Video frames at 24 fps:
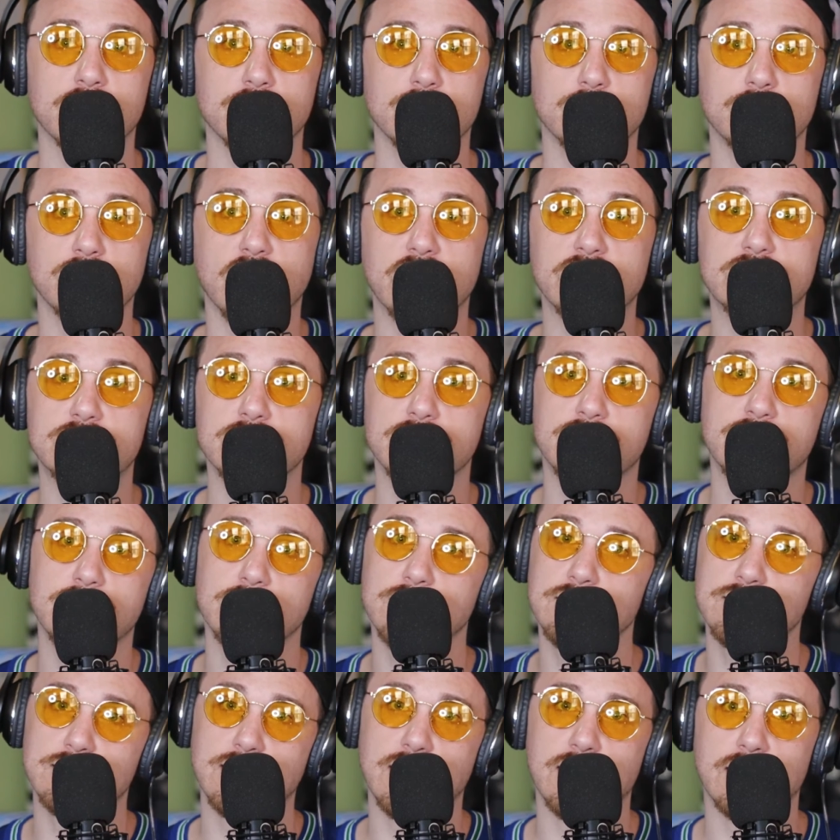you'd like to
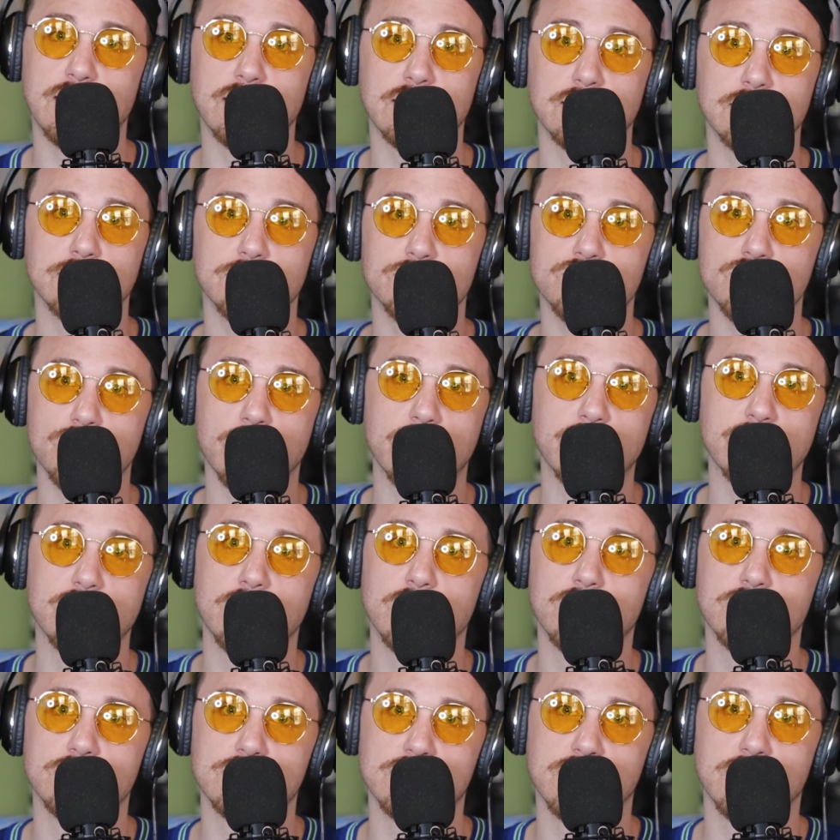think that Trae
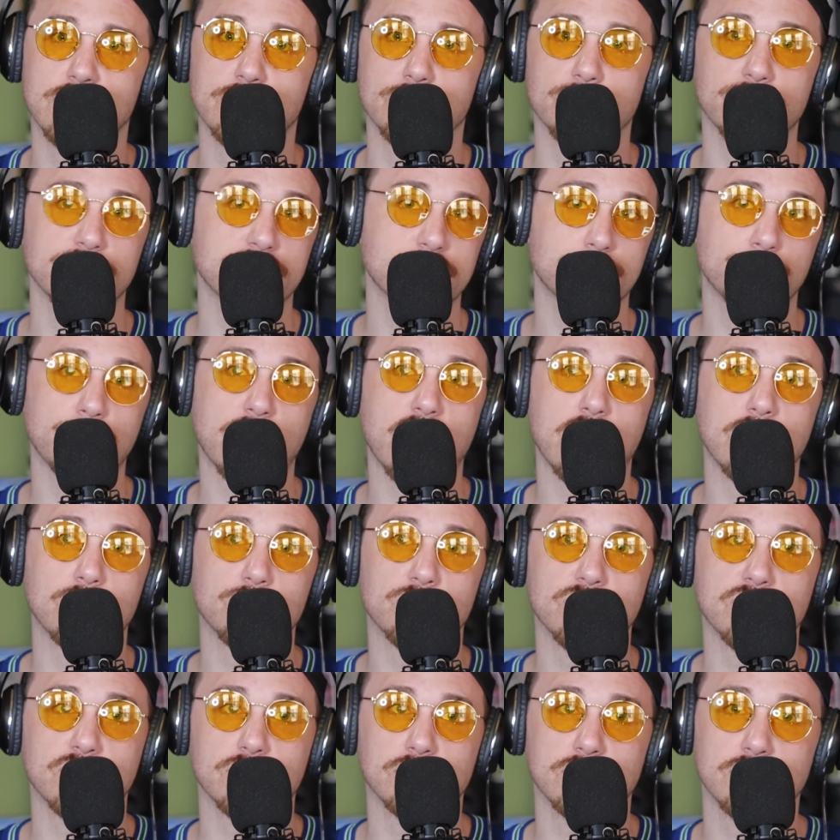Young's going to
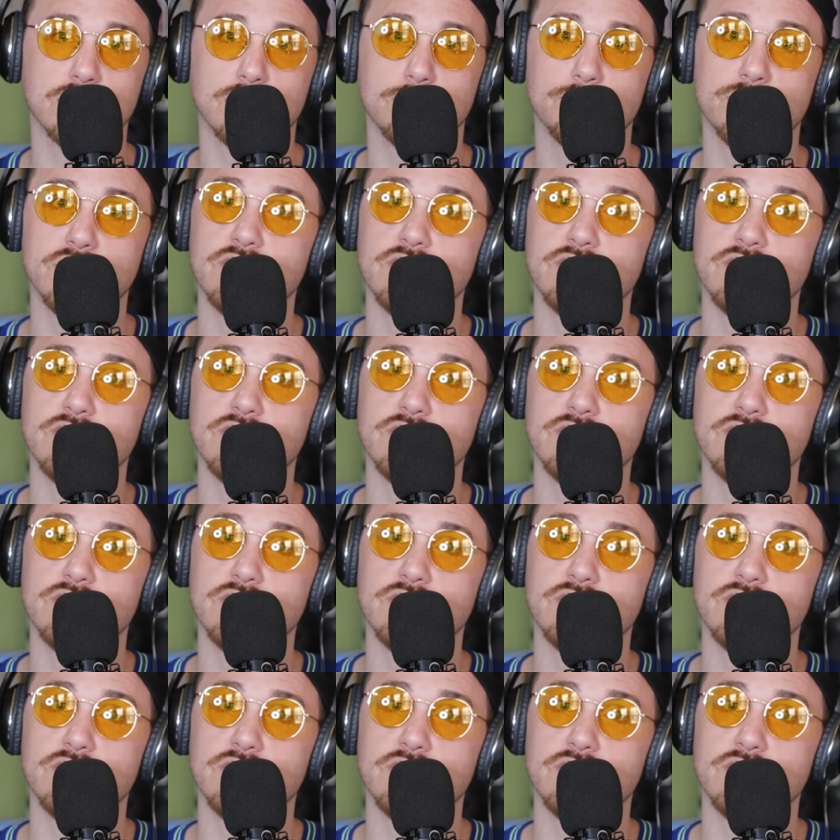respond with a little